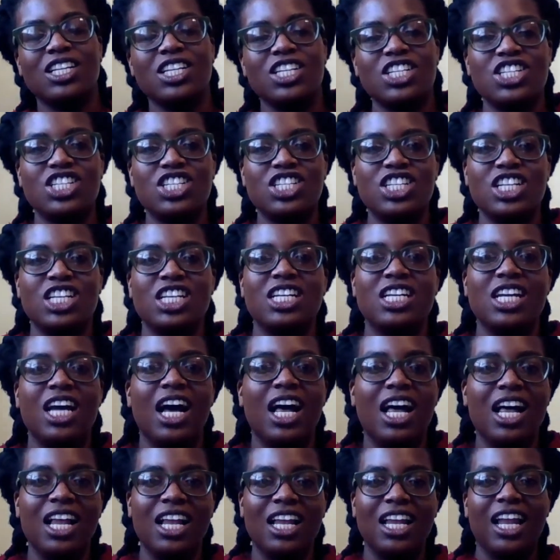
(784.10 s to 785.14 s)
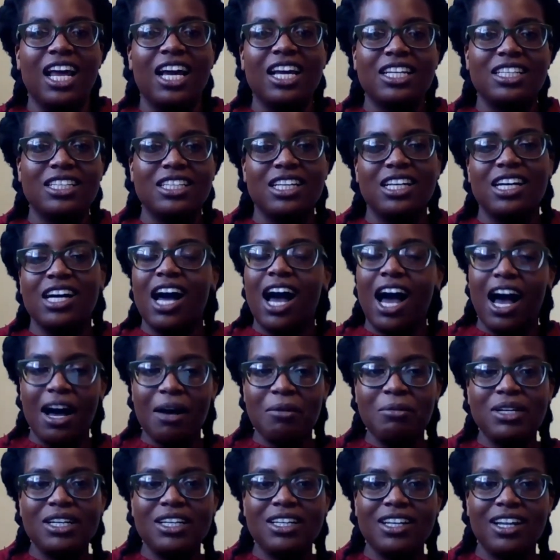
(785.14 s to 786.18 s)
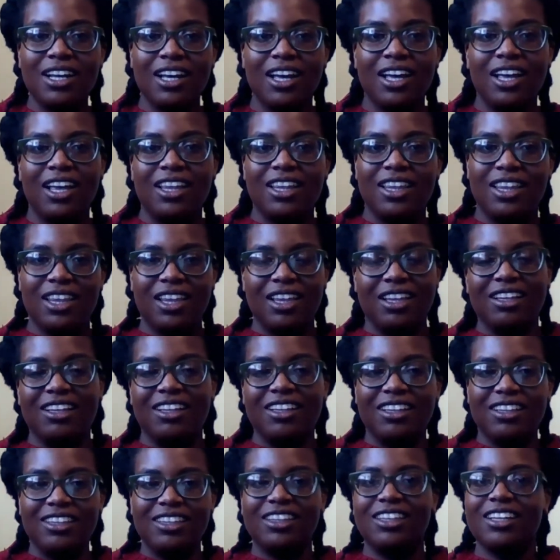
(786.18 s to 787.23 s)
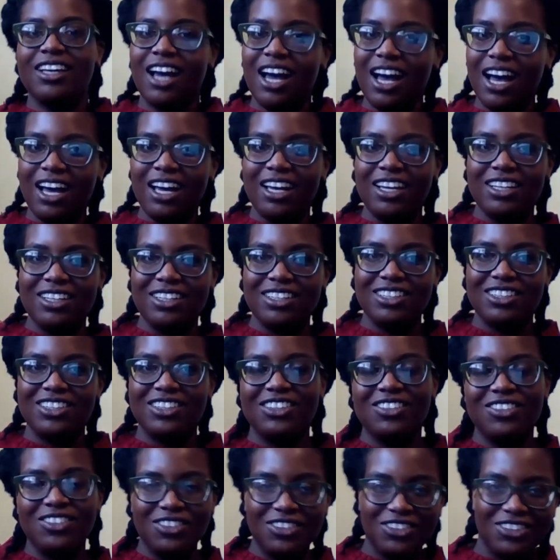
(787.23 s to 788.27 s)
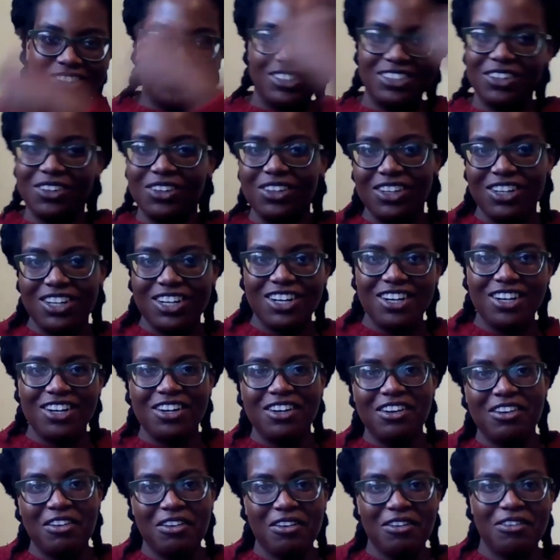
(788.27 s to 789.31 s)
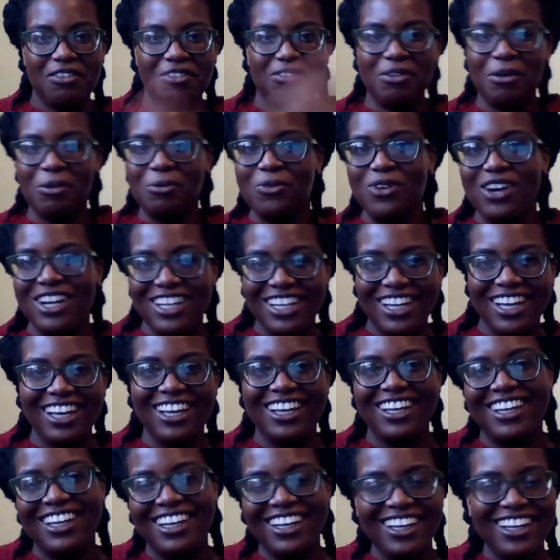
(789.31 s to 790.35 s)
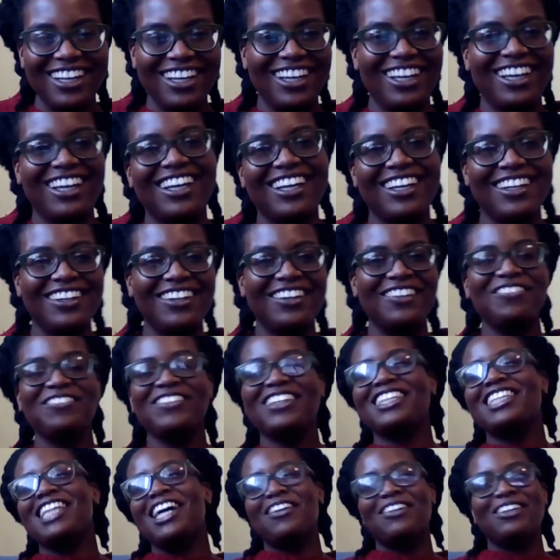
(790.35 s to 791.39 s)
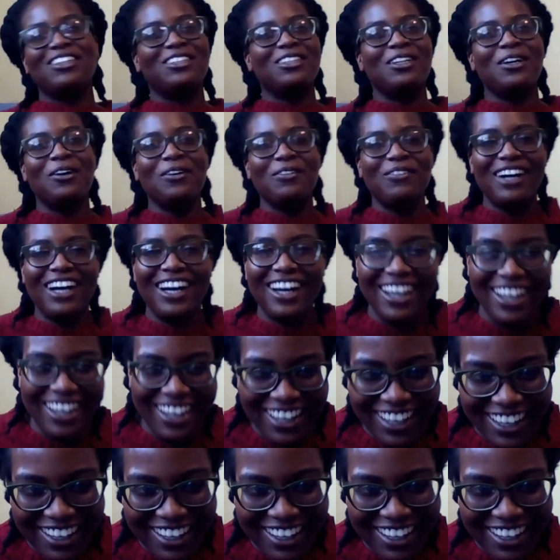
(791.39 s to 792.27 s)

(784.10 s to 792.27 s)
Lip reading: she liked Ahmon, the guy who stole her from Wenyi. That was so bad.